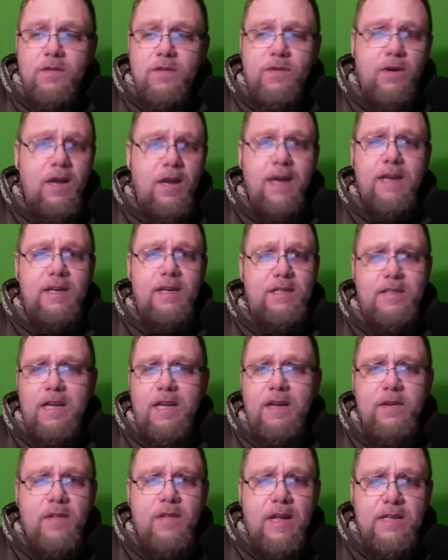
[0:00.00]
They're not going to
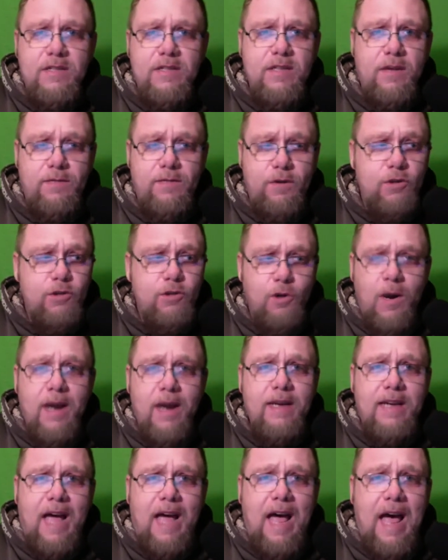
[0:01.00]
tell you that stuff. They're
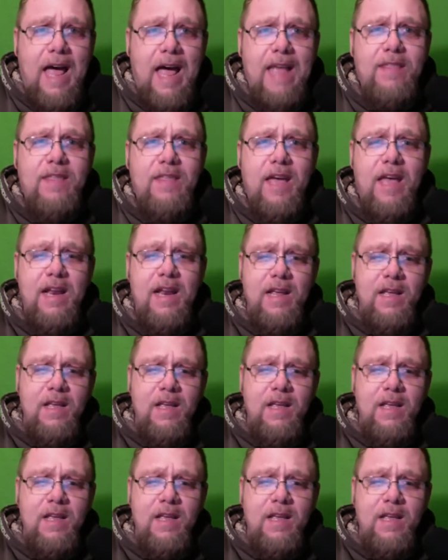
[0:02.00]
trying to hide that.